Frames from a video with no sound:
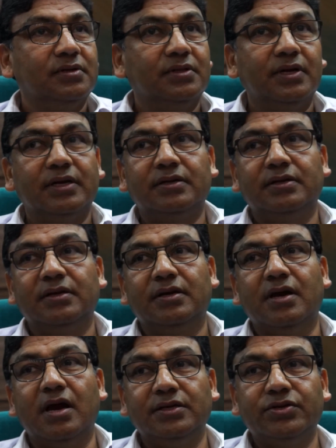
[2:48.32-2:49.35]
that
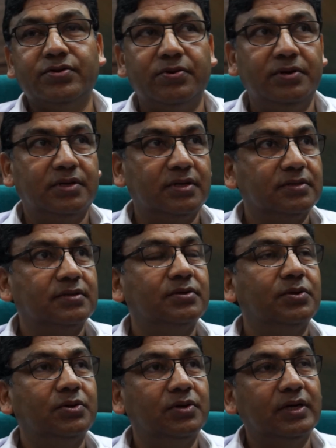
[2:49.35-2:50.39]
I should
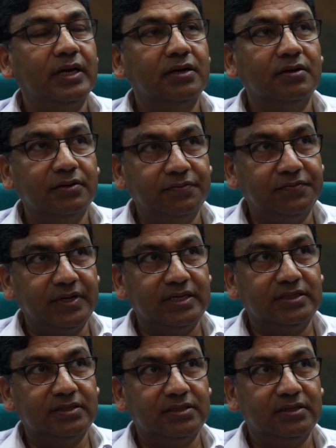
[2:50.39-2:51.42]
hold a
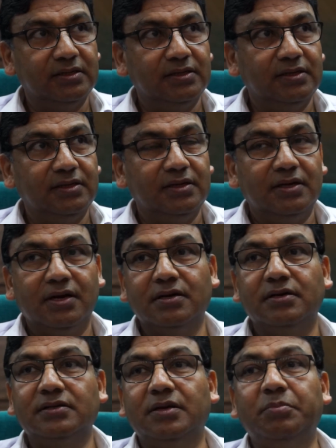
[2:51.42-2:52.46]
conference
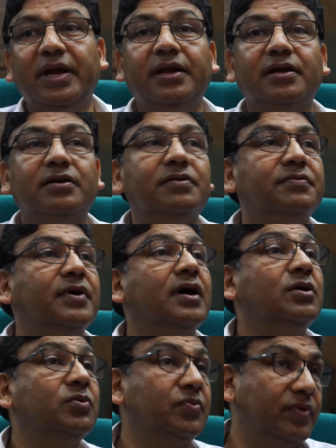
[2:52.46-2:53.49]
under the banner of
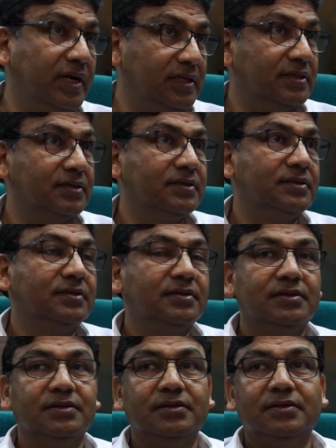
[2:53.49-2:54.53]
Anuvrat,
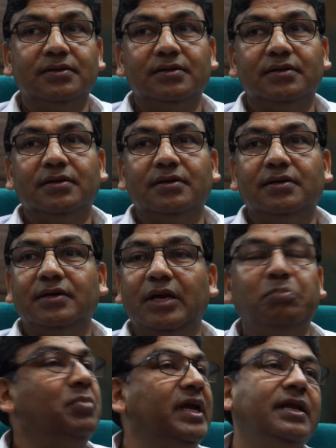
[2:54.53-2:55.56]

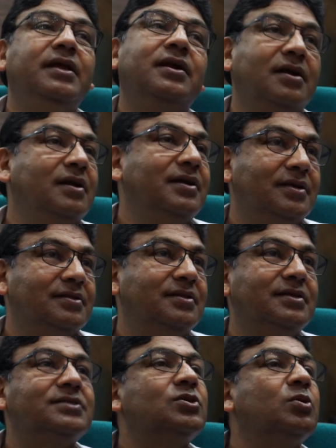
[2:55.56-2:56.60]
immediately
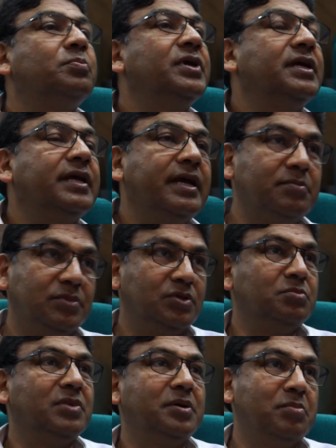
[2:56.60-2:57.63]
this topic came to
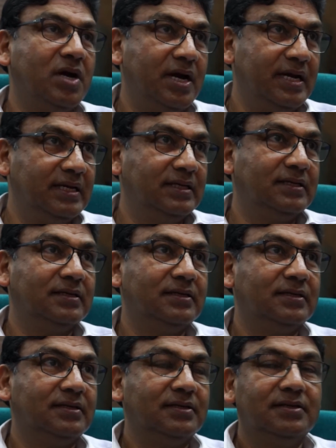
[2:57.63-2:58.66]
my mind.
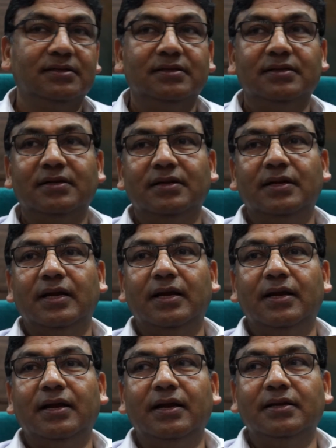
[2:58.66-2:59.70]

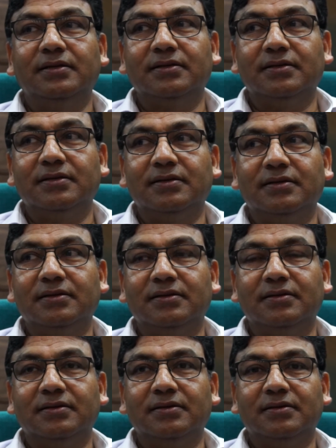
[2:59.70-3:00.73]
And
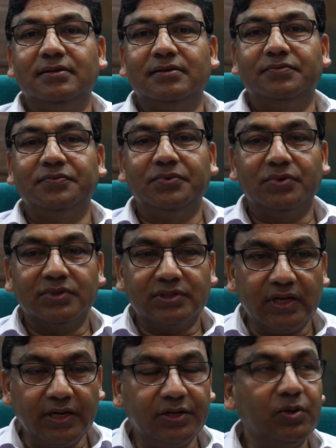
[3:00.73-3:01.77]
for
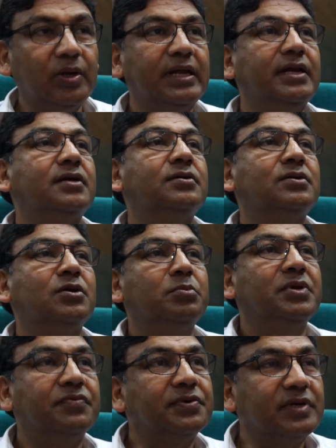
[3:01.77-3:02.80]
circular
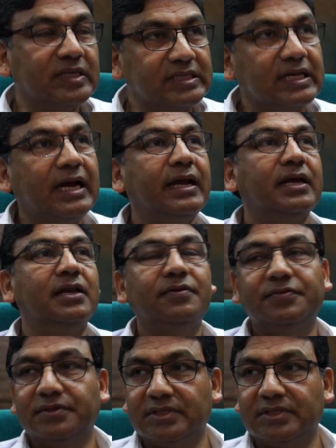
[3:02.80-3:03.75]
economy, for recycling, for